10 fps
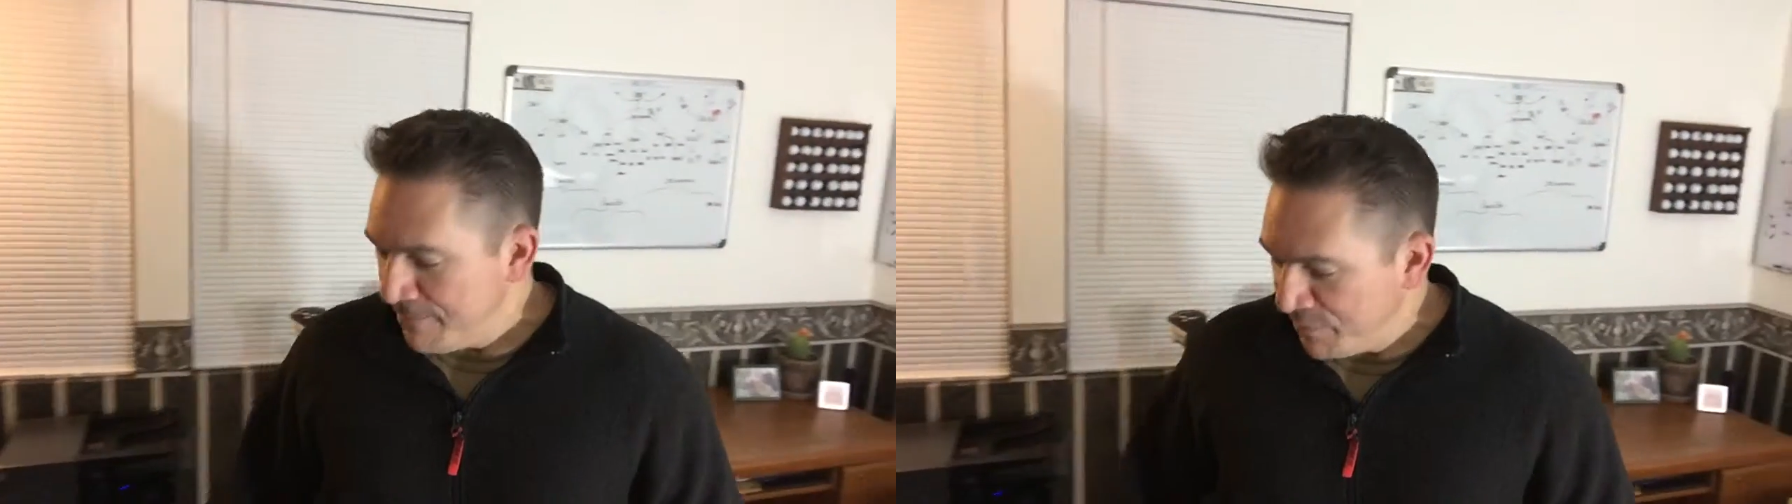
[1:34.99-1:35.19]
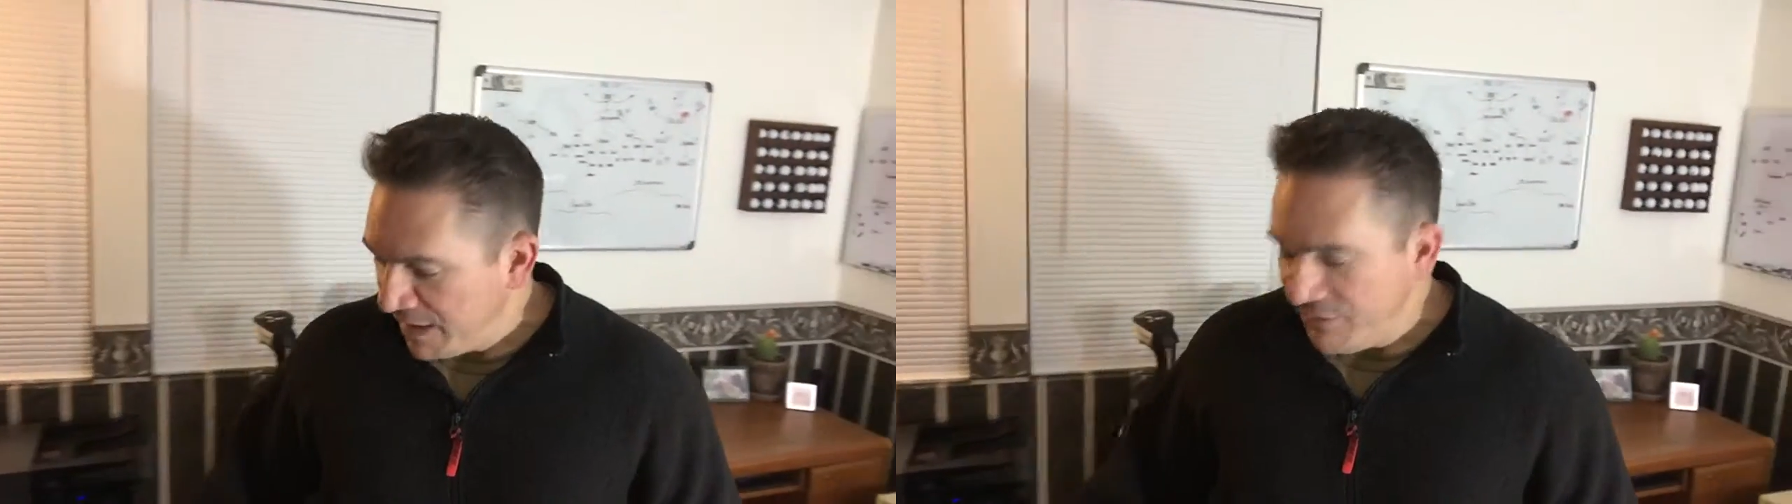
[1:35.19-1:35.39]

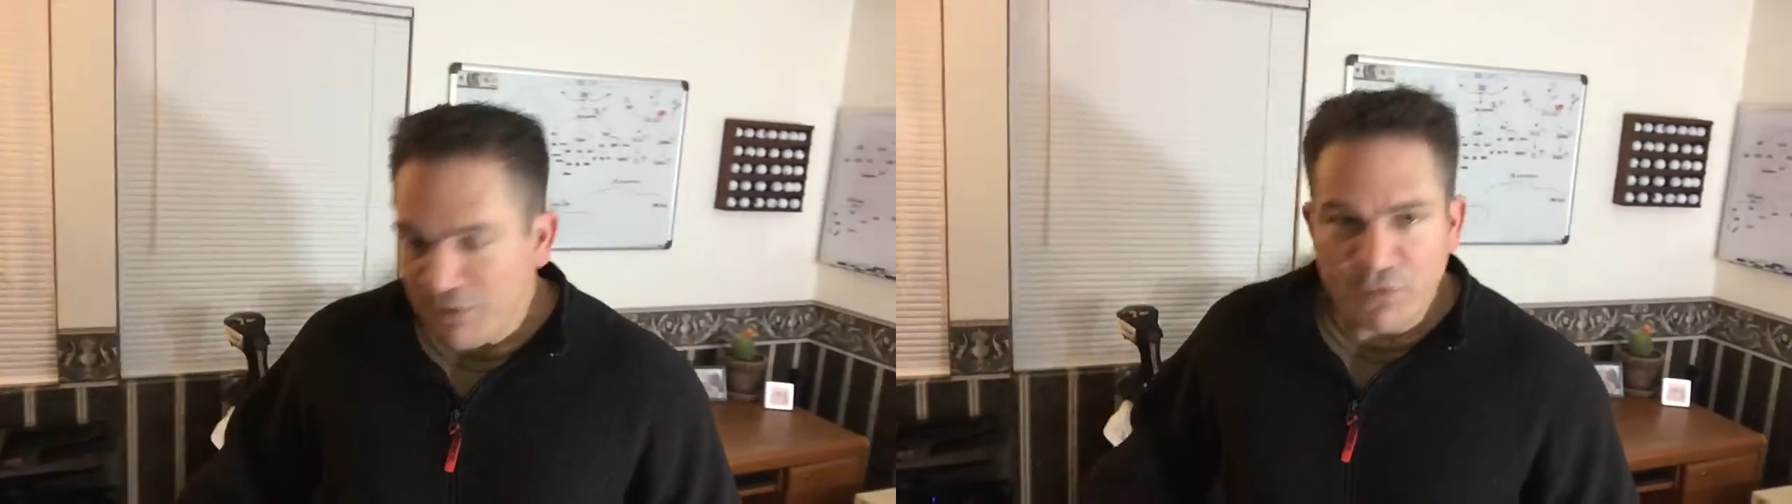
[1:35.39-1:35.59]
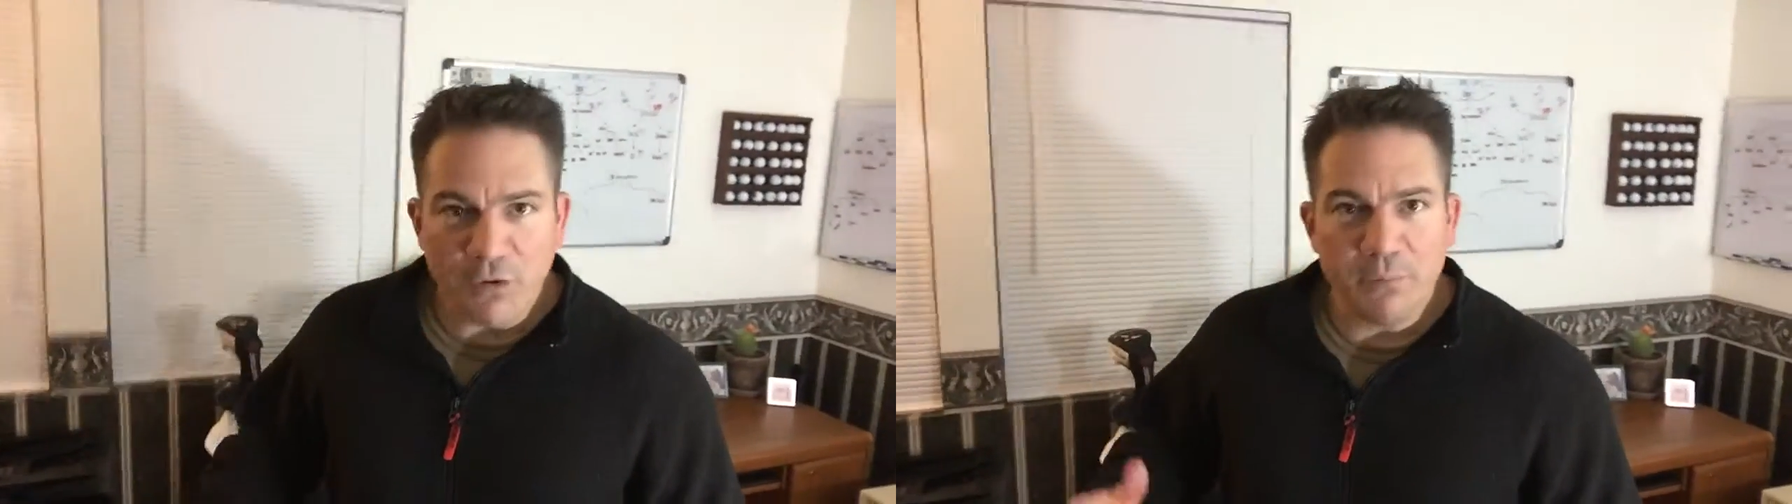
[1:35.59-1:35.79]
But even
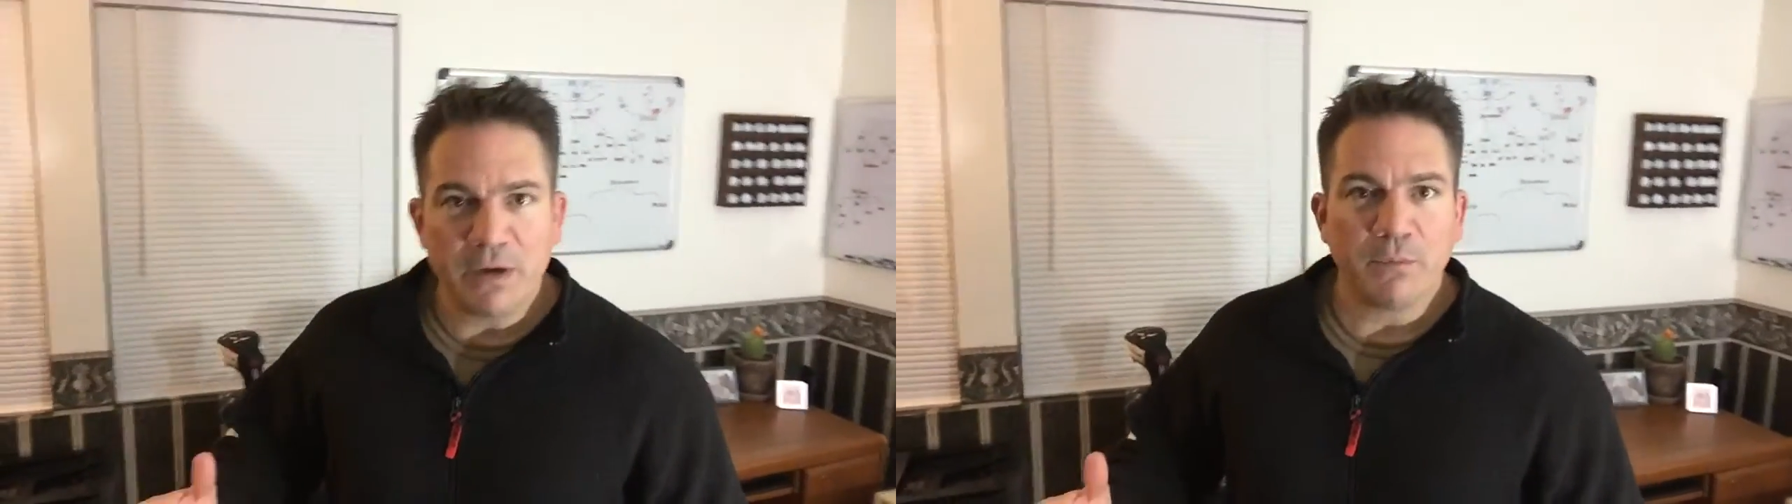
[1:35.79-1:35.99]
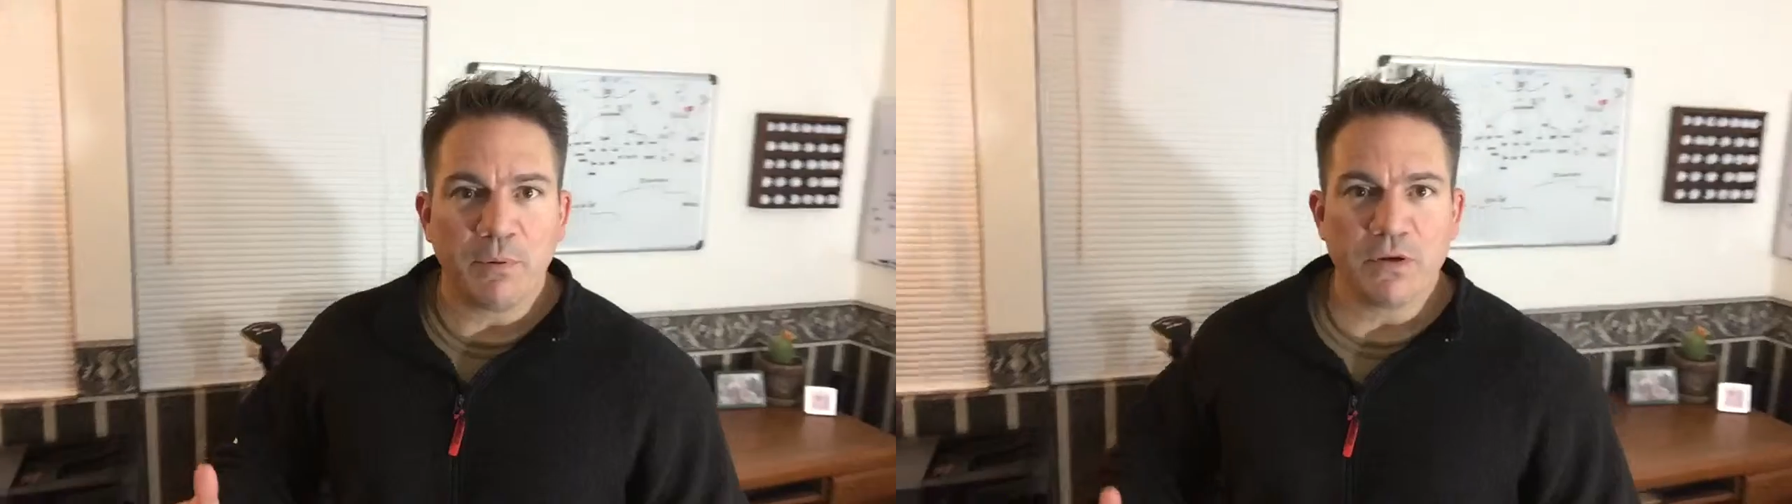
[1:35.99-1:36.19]
if you're a
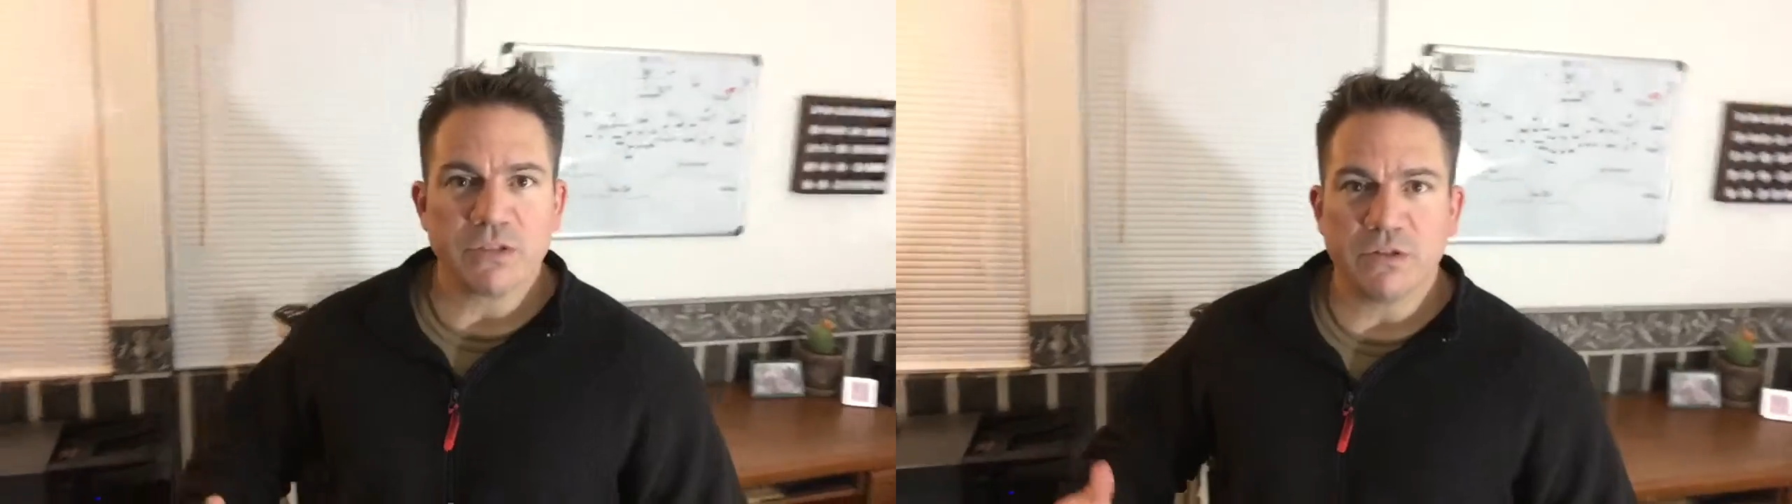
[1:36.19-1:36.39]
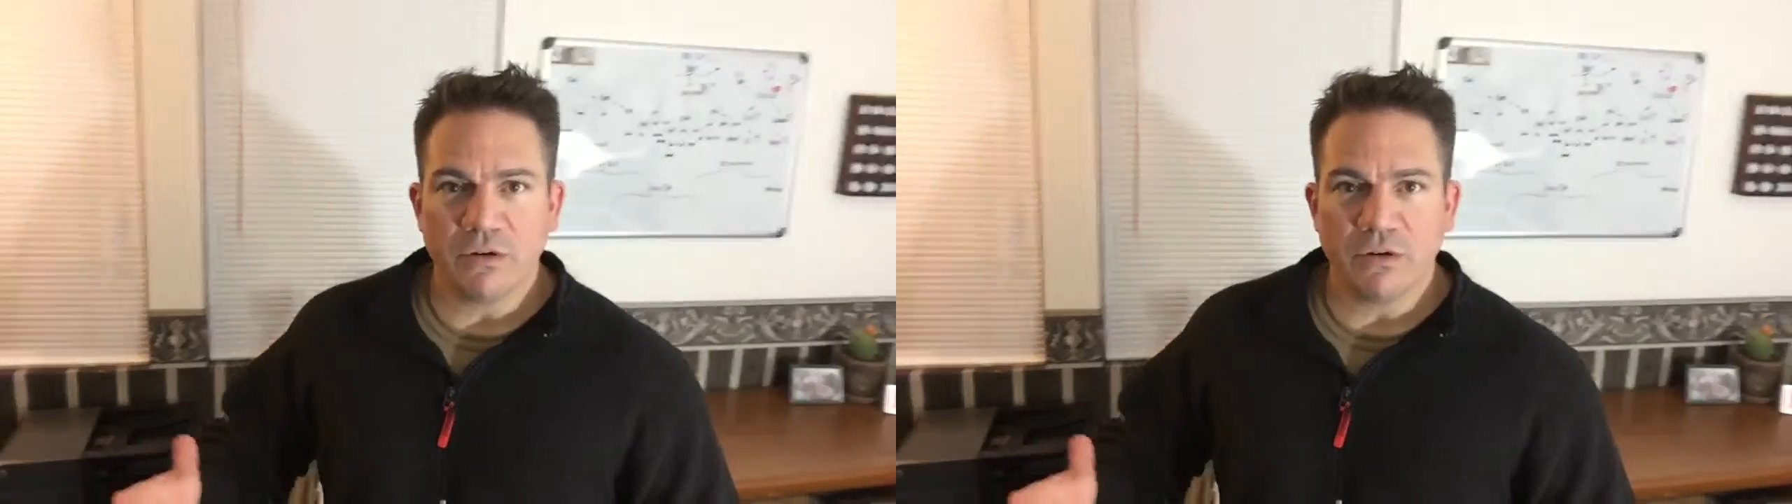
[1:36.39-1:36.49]
bigger person